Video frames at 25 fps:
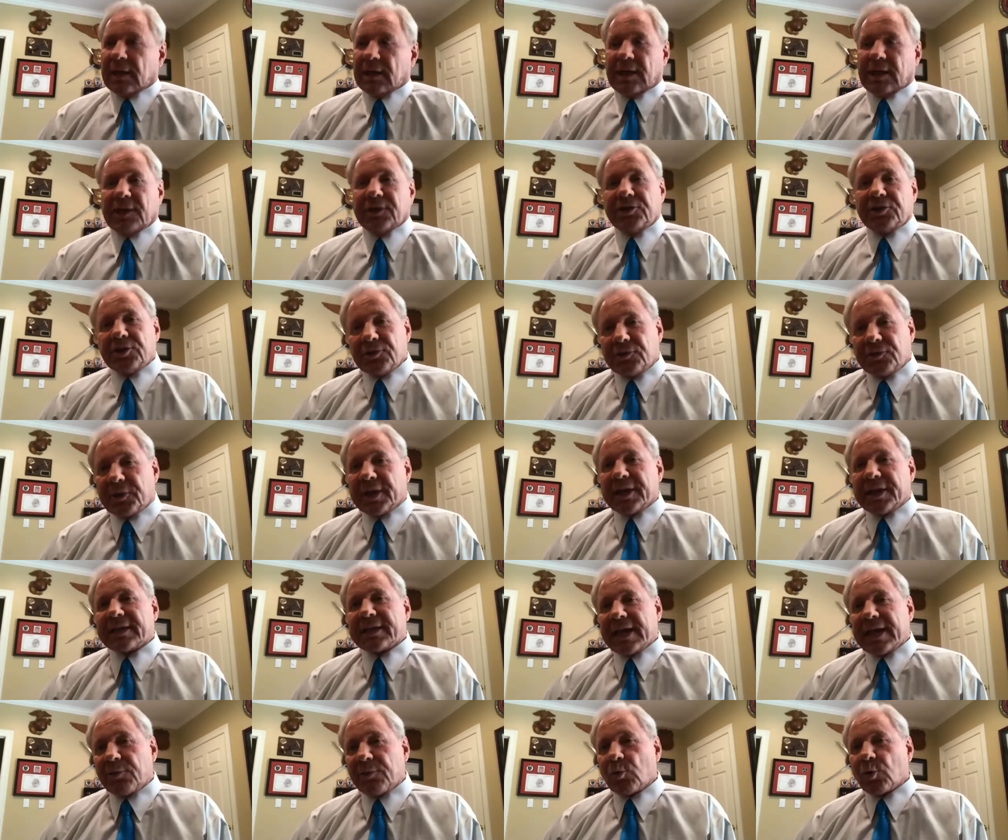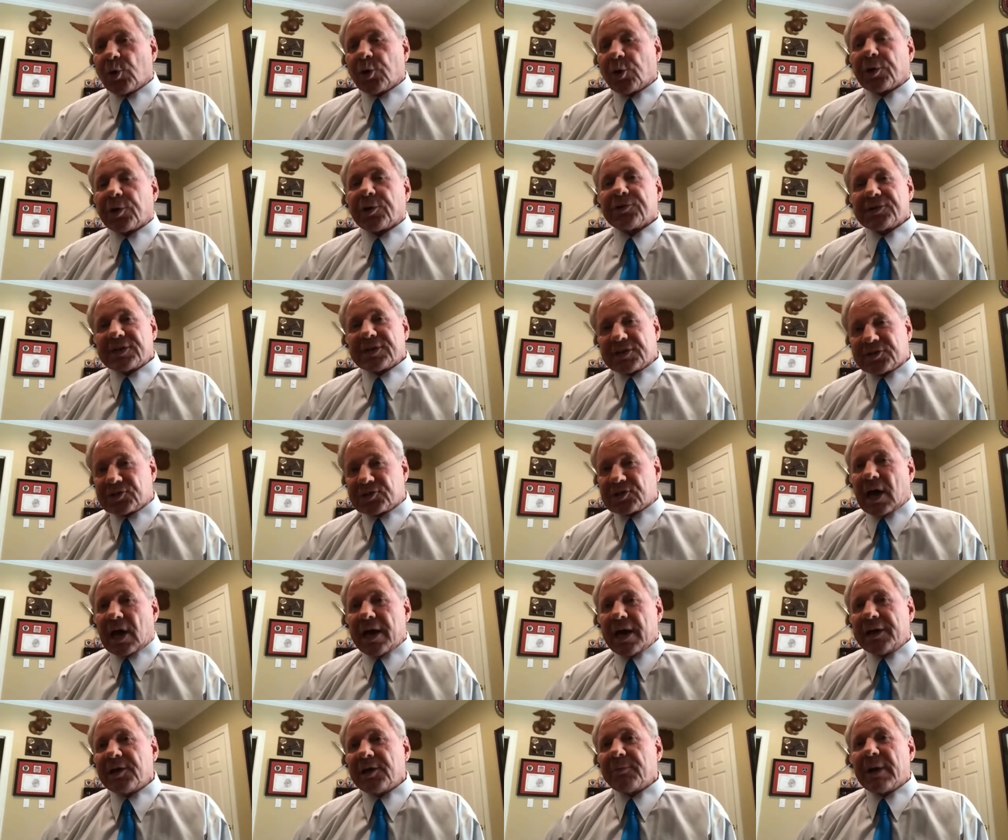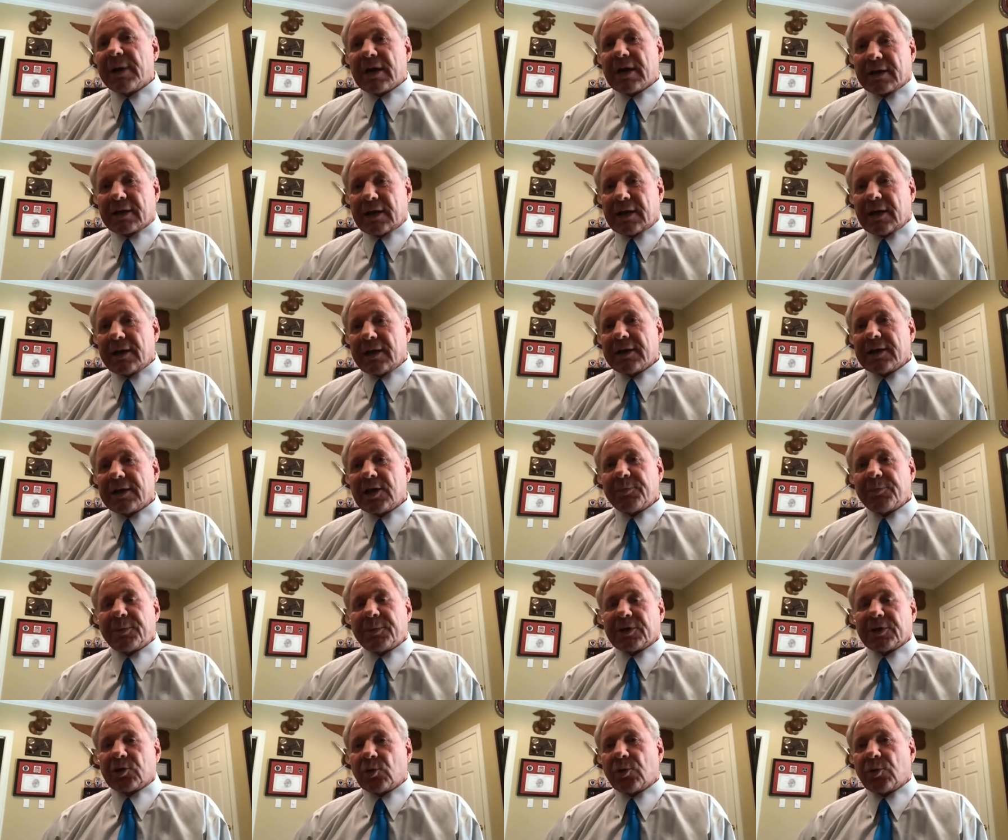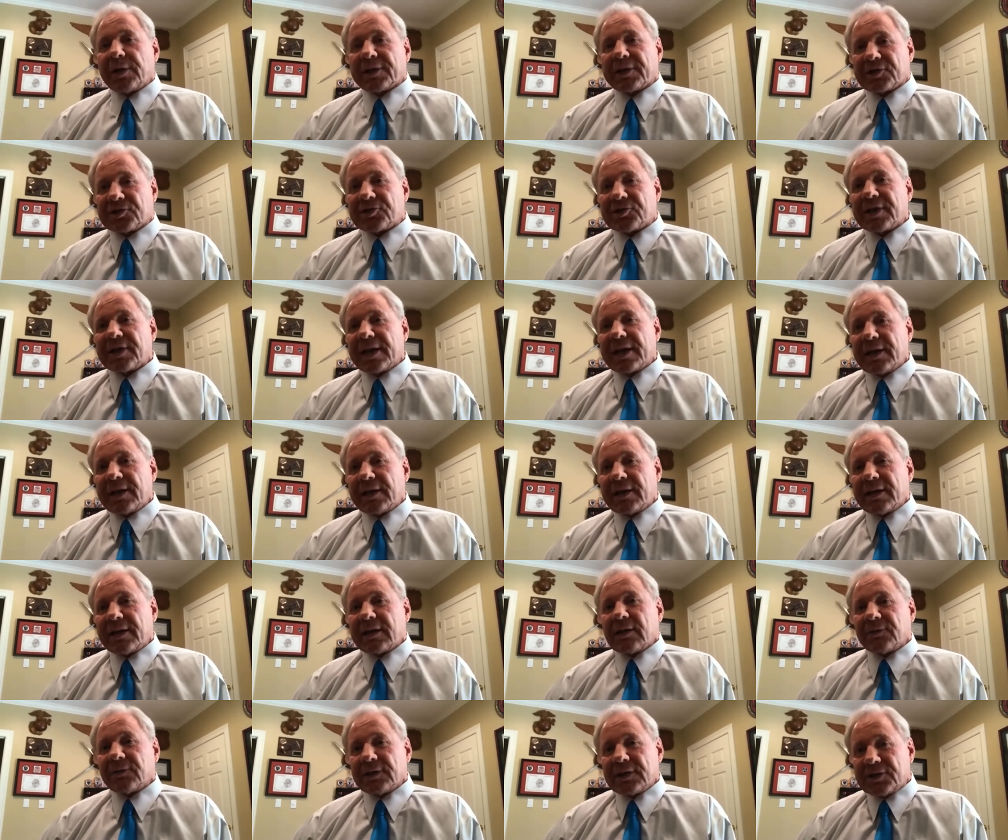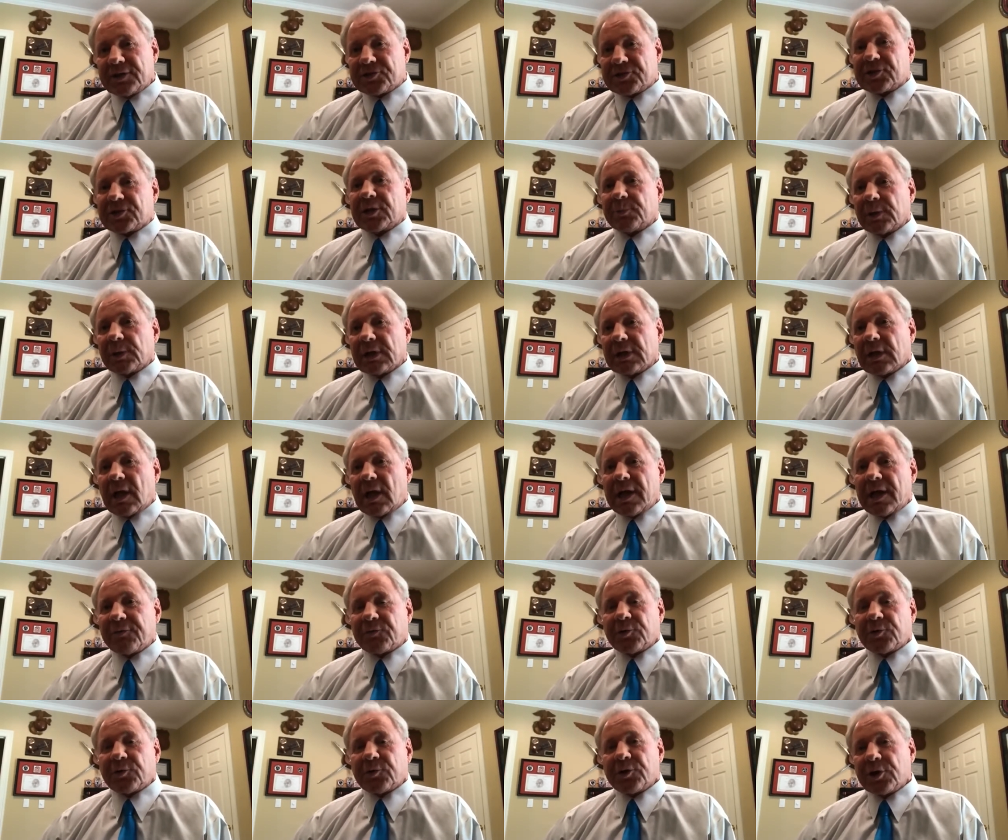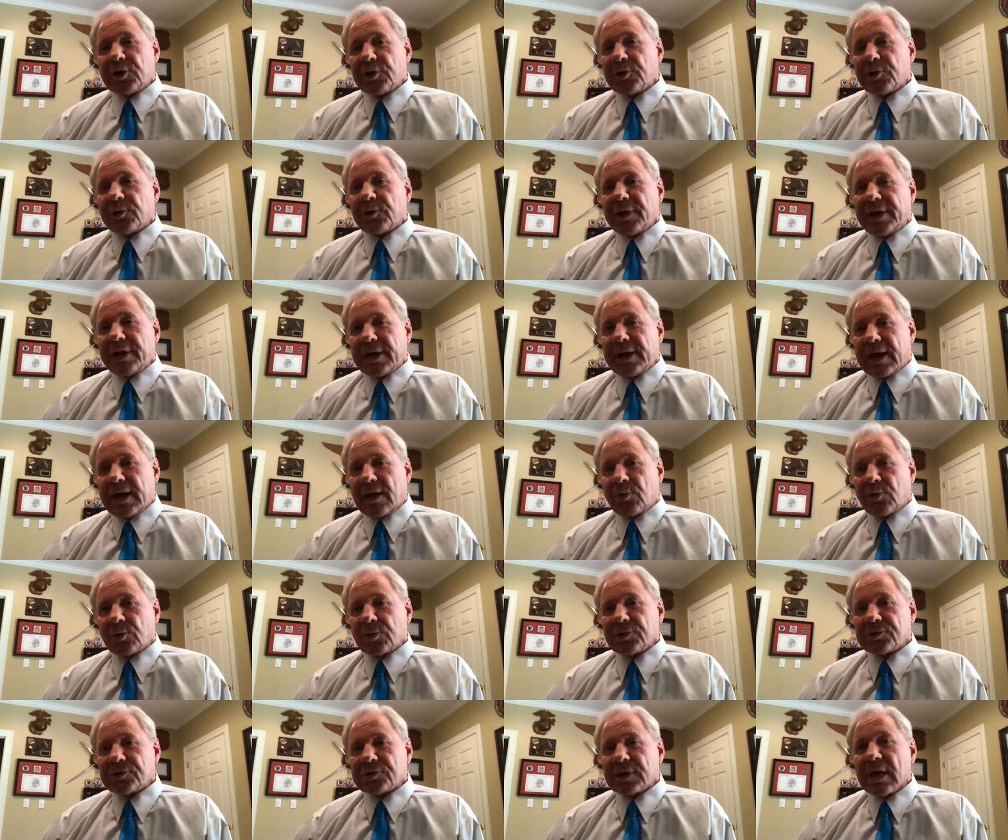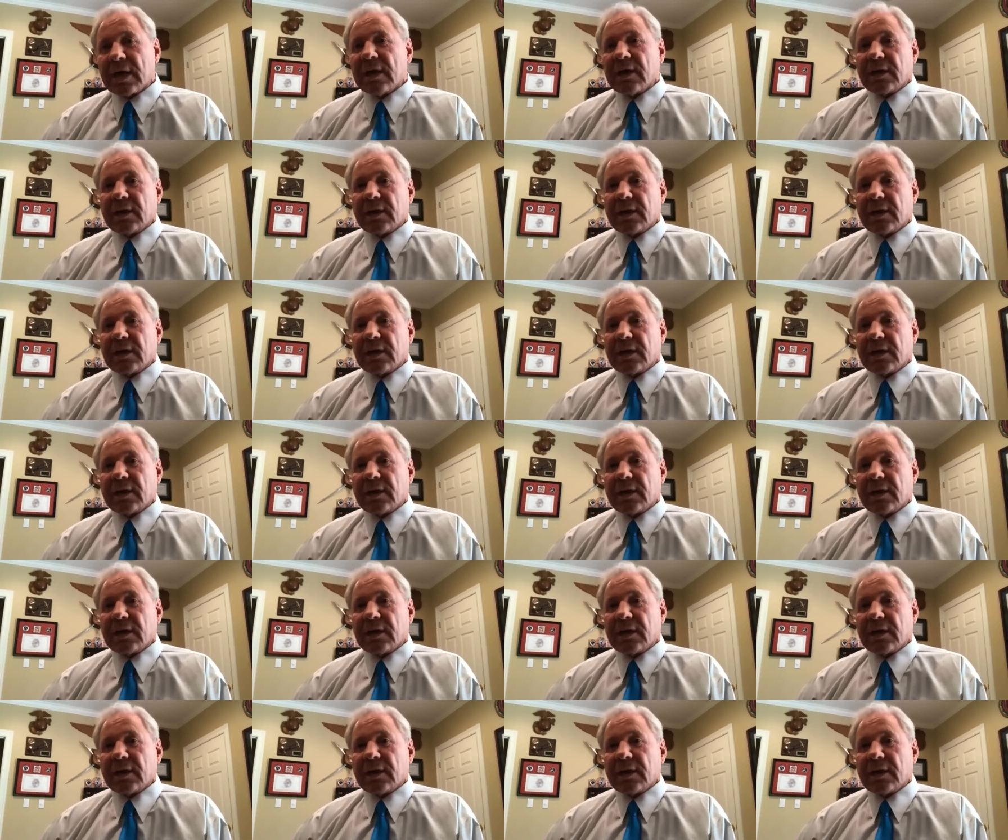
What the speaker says: You think that worker's excited about getting up and going and standing on the assembly line for another 8 hours?